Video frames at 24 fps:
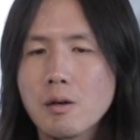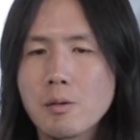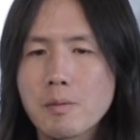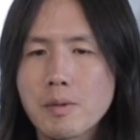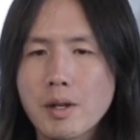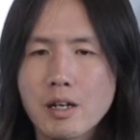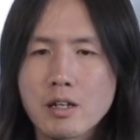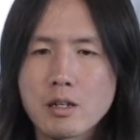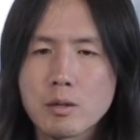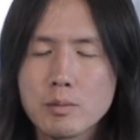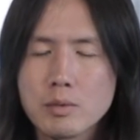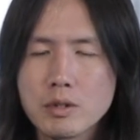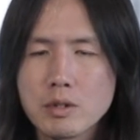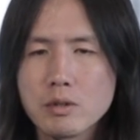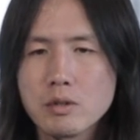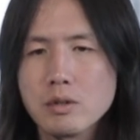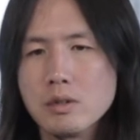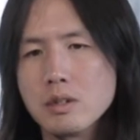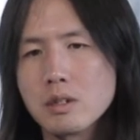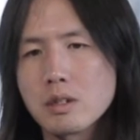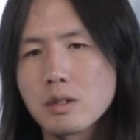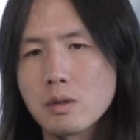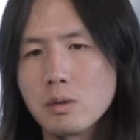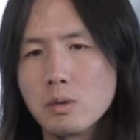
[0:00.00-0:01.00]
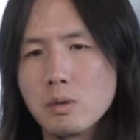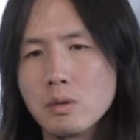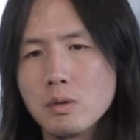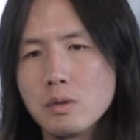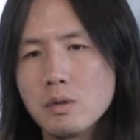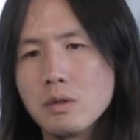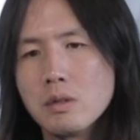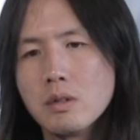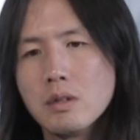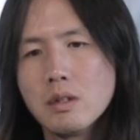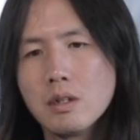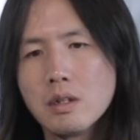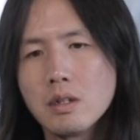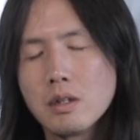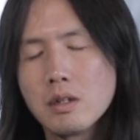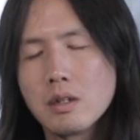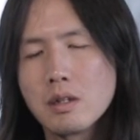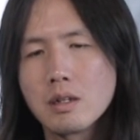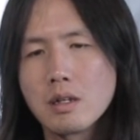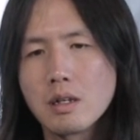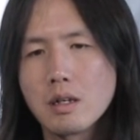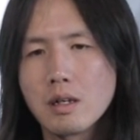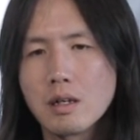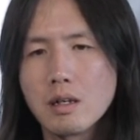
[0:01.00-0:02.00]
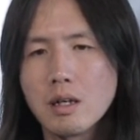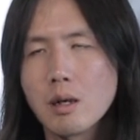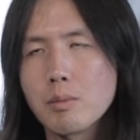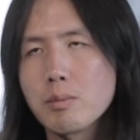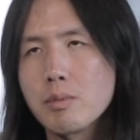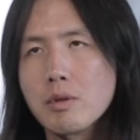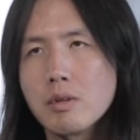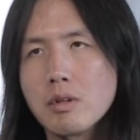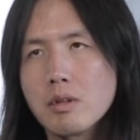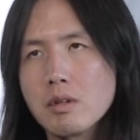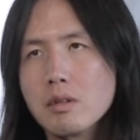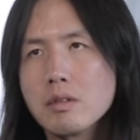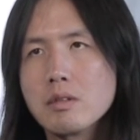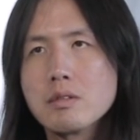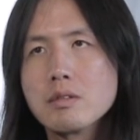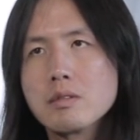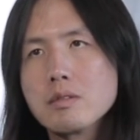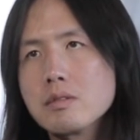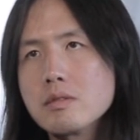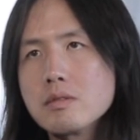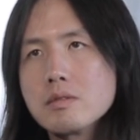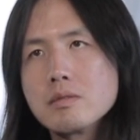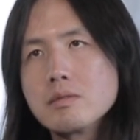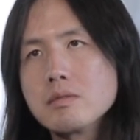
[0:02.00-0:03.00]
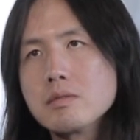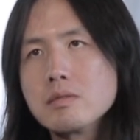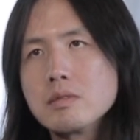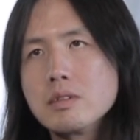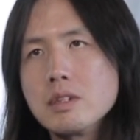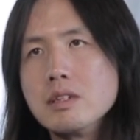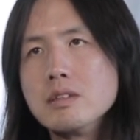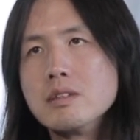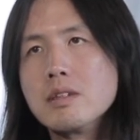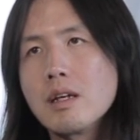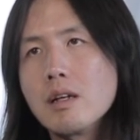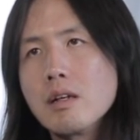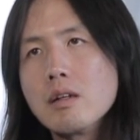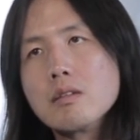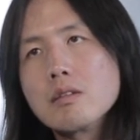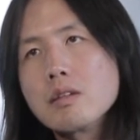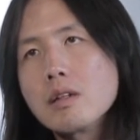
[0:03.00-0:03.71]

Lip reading: that could be a really cool upper detail,